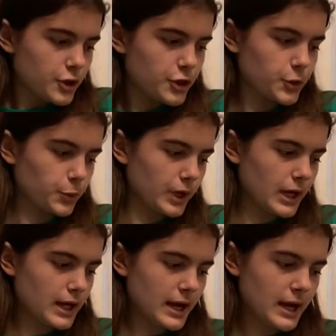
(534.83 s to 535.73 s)

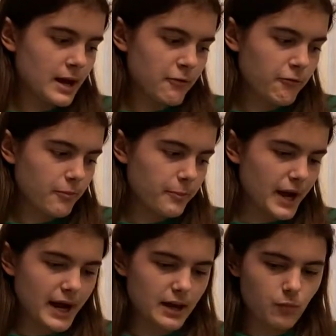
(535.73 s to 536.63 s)
3.5
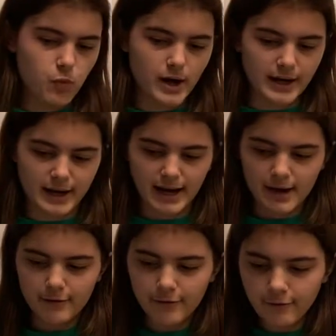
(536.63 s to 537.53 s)
by 1.5.
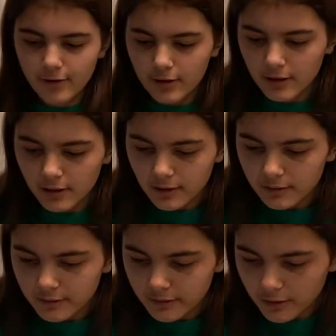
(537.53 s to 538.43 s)

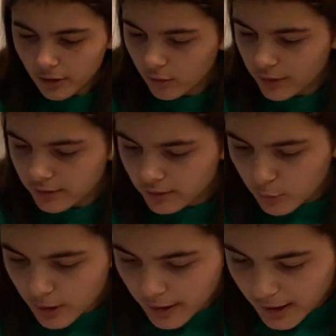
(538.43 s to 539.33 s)
So is this 1.5?